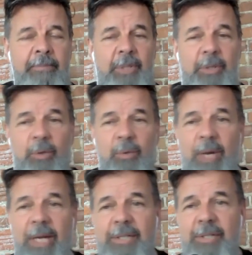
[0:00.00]
you do
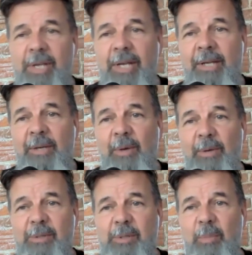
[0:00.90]
raise uh, your
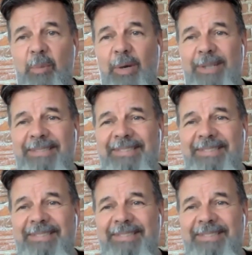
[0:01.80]
own support